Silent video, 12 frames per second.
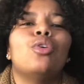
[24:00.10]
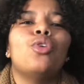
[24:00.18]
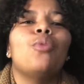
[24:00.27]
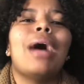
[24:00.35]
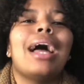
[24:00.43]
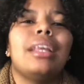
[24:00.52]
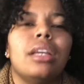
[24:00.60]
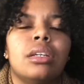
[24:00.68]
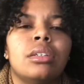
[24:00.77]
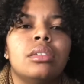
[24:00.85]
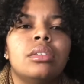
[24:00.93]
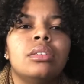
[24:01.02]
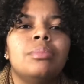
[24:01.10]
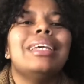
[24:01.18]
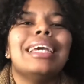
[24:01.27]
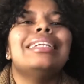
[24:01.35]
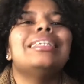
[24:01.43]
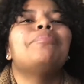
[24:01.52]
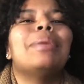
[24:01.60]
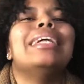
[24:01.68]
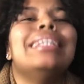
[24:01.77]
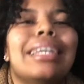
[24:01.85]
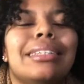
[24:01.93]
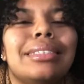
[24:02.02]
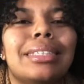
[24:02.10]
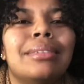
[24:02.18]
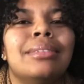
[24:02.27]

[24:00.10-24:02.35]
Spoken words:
on nobody. Be independent.